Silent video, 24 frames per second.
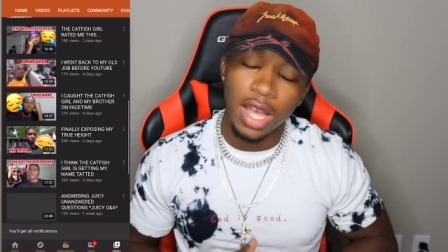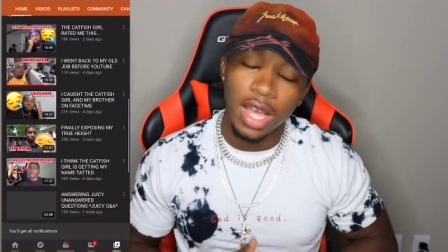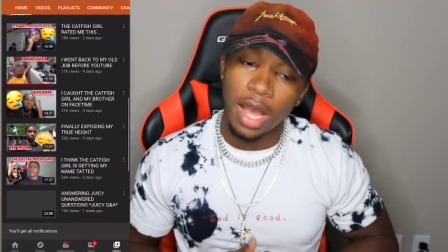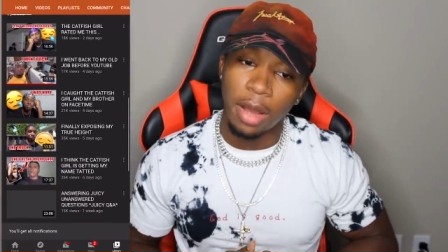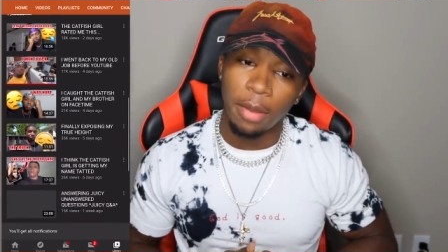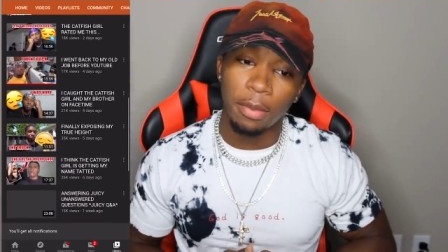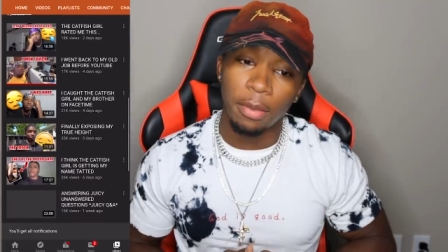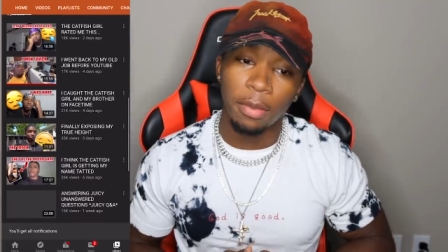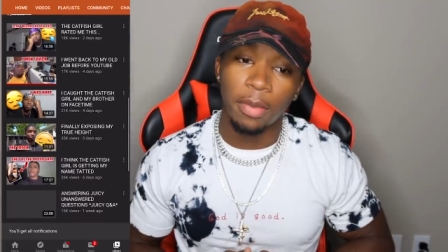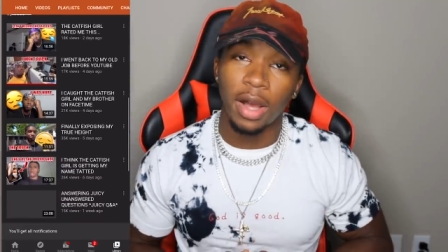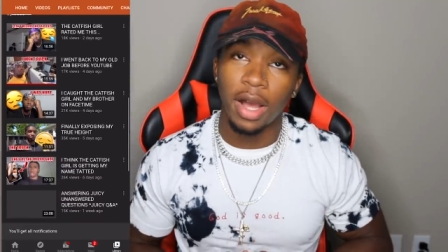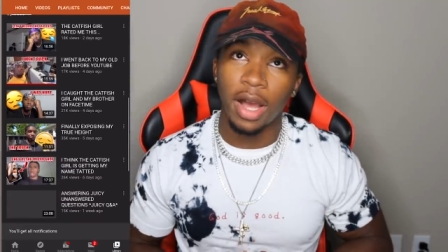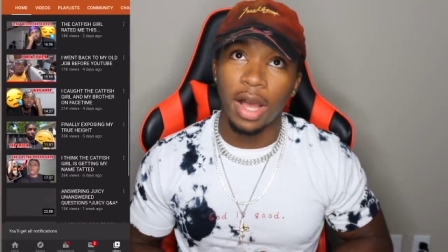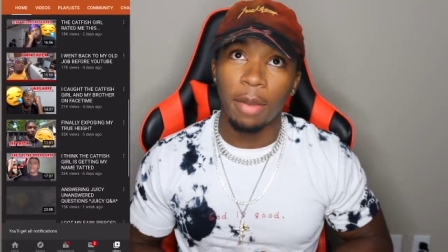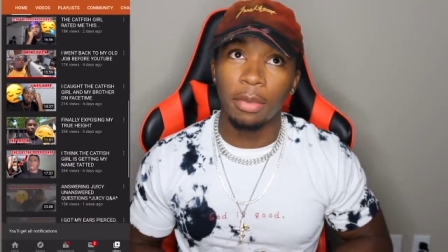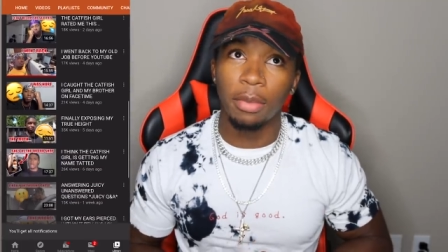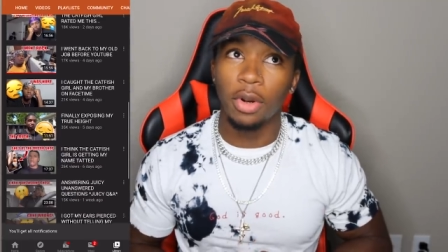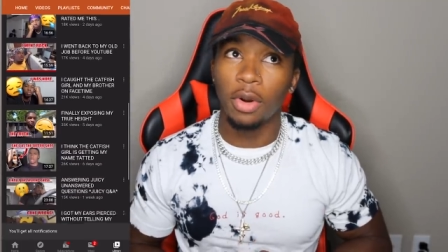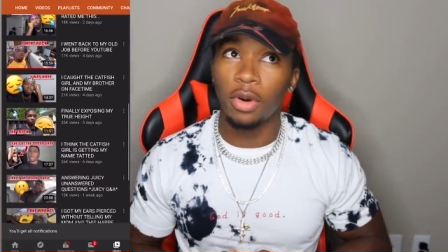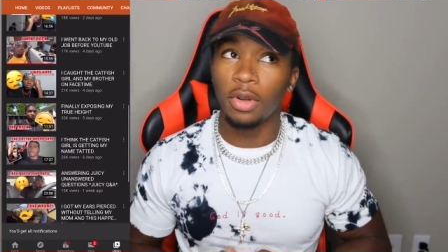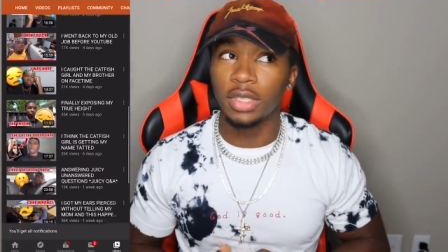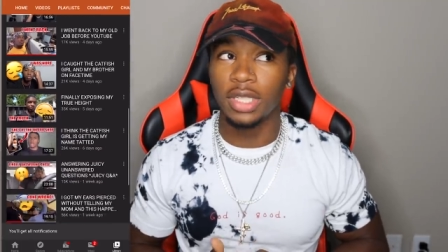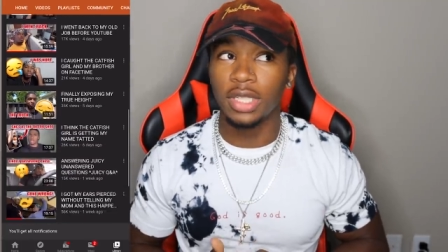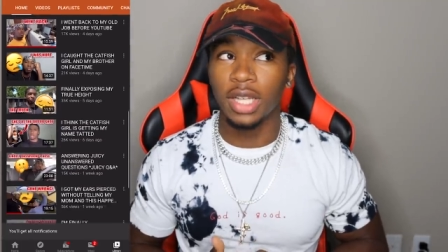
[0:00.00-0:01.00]
Um, I'm
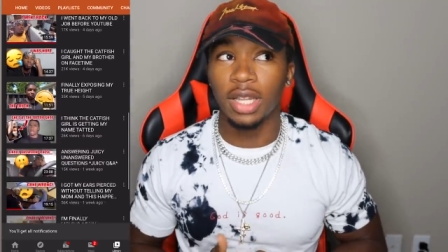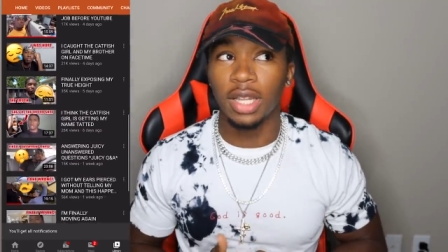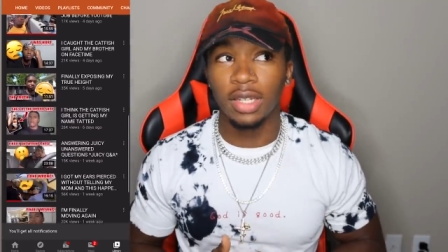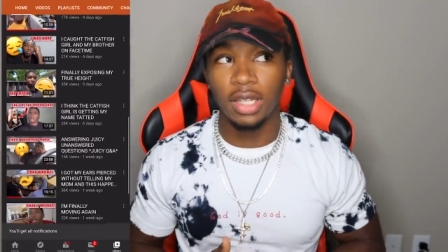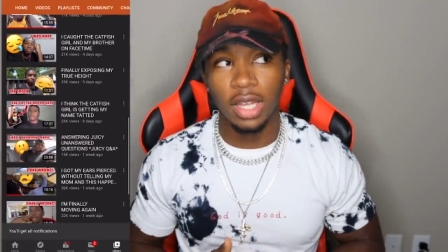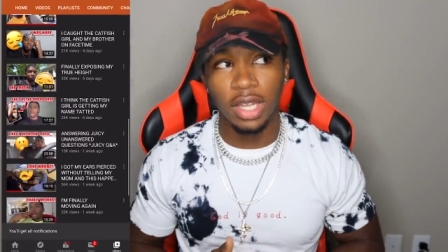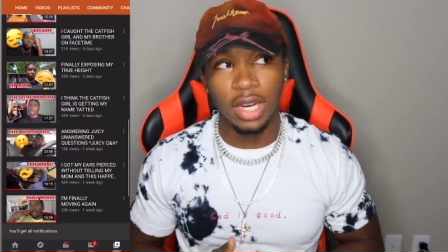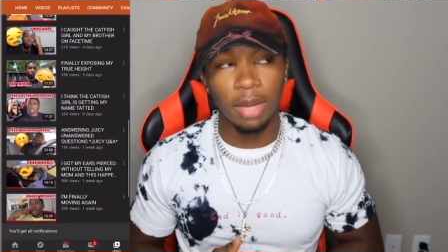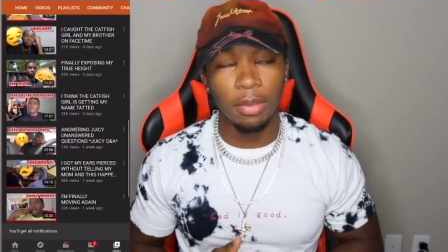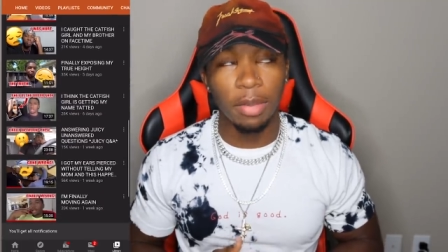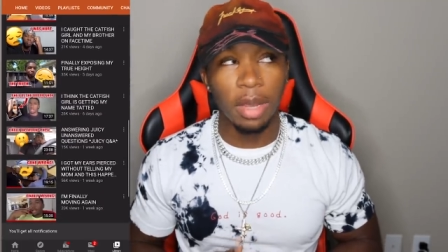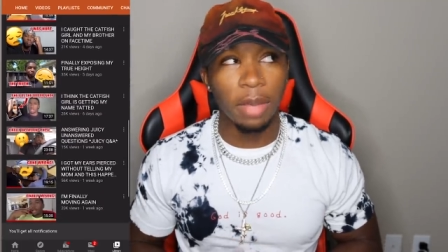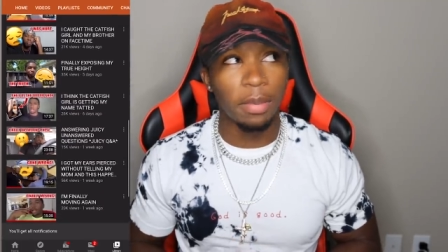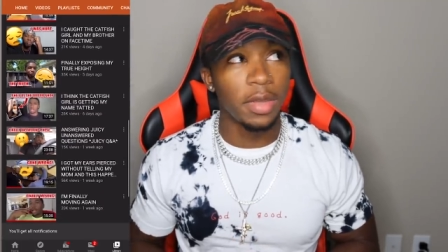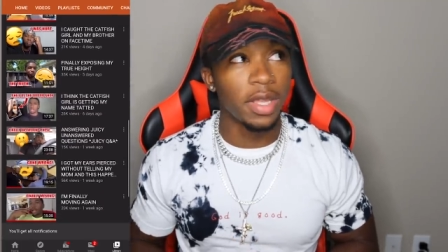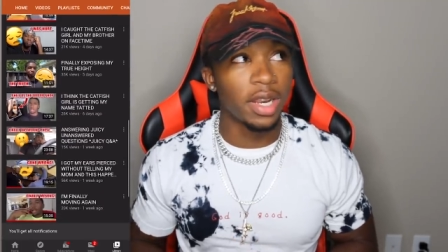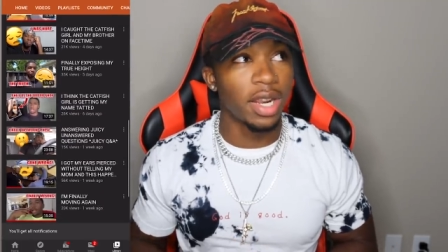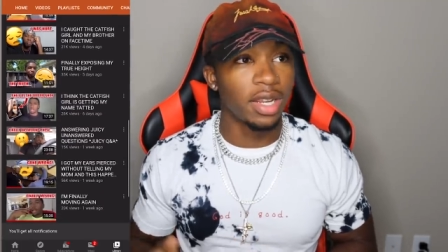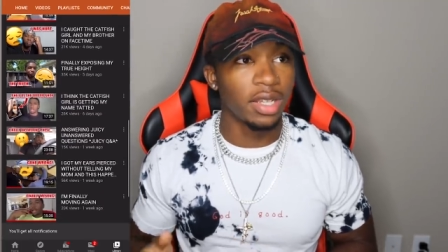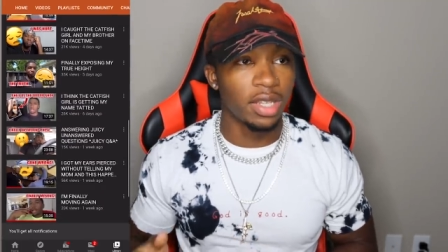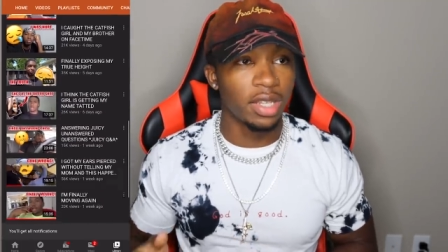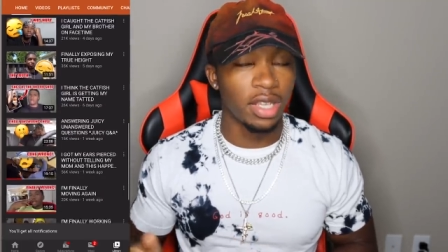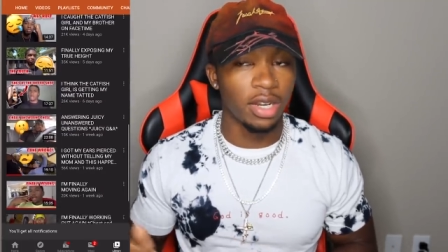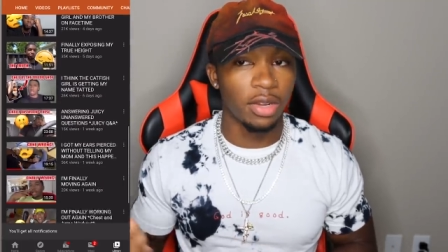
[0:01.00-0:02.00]
going to Atlanta. I might be in
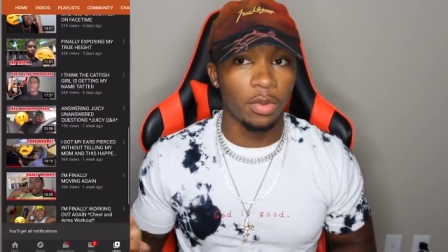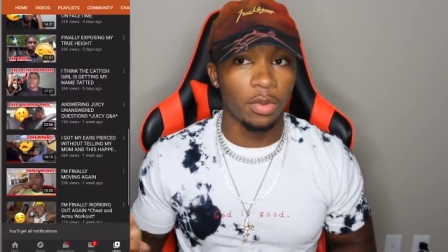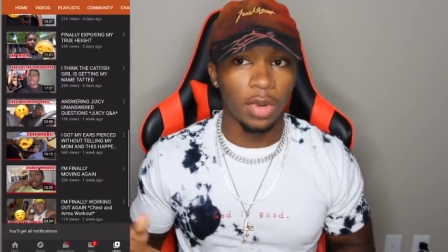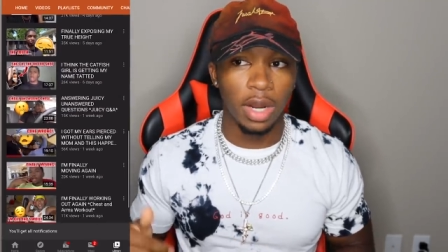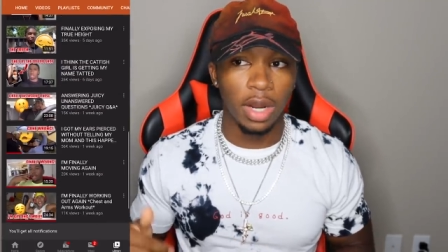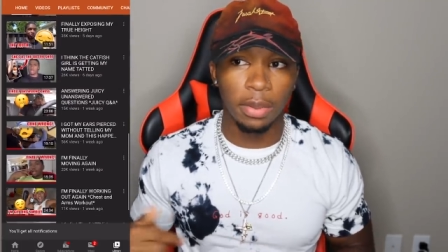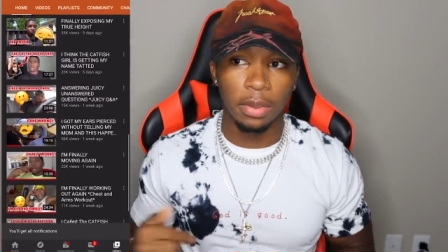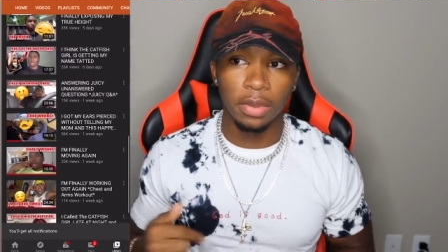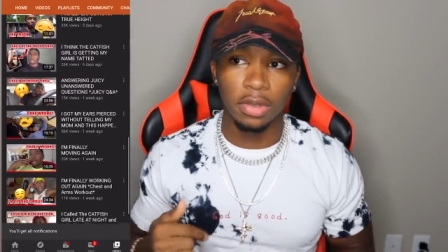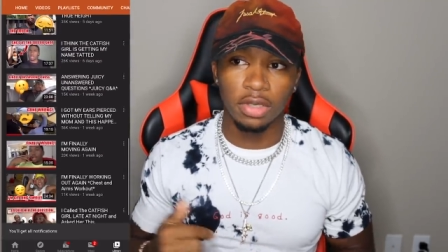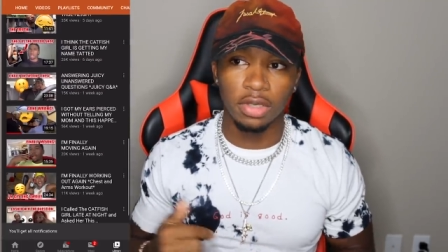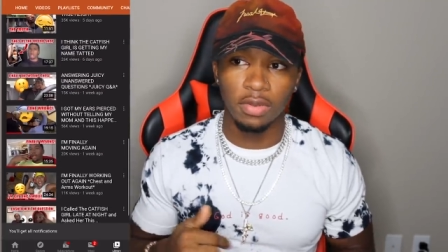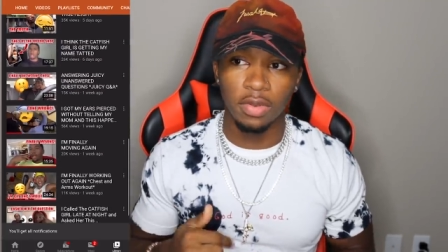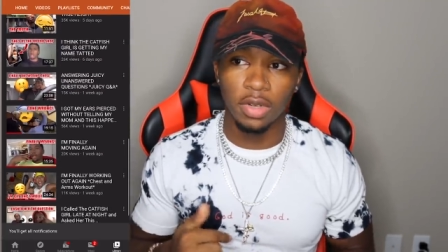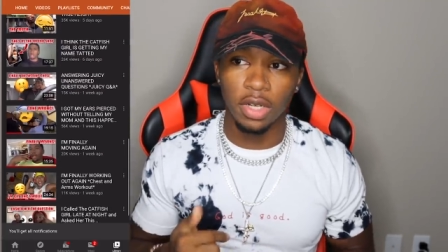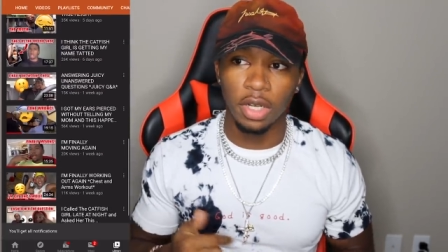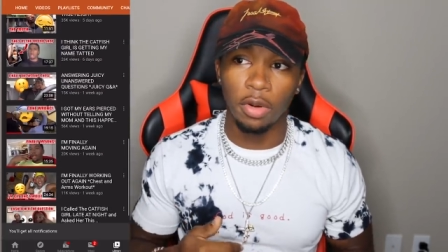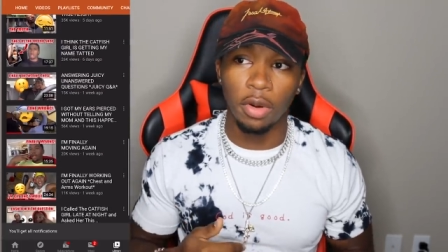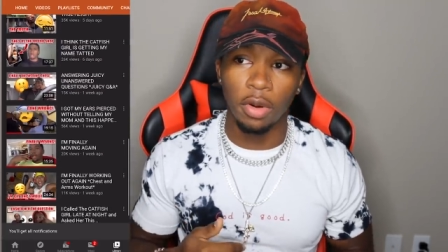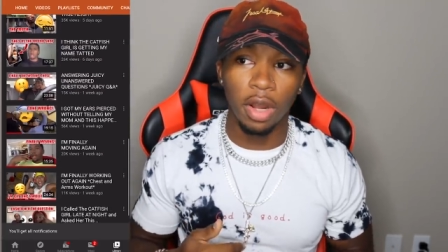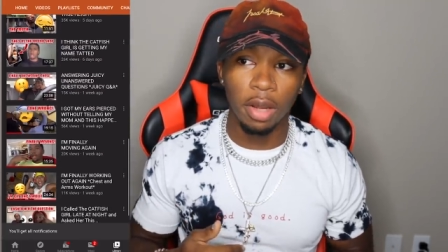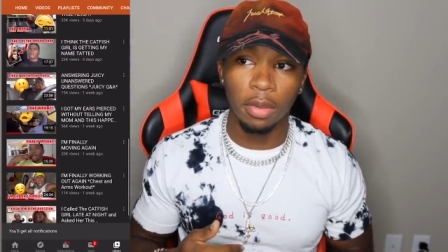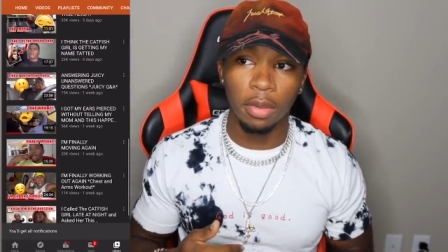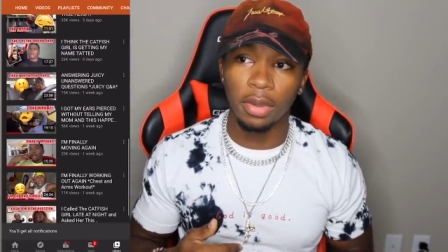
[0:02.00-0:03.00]
Atlanta when I put this
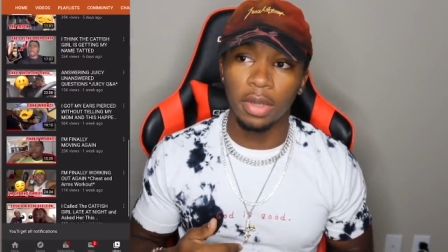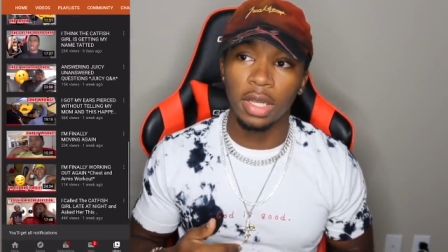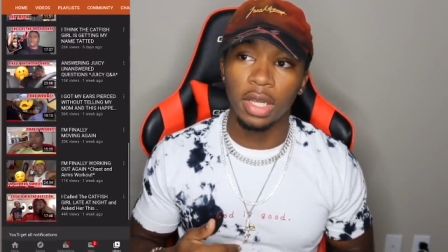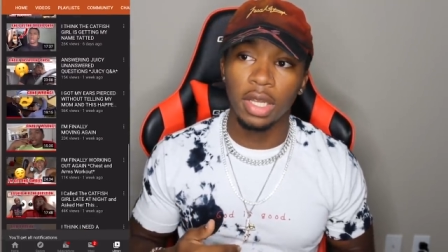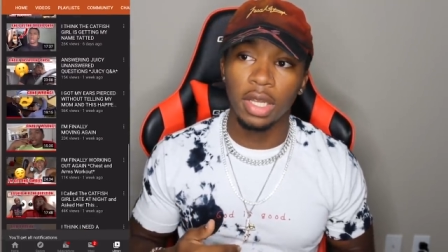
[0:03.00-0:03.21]
video up.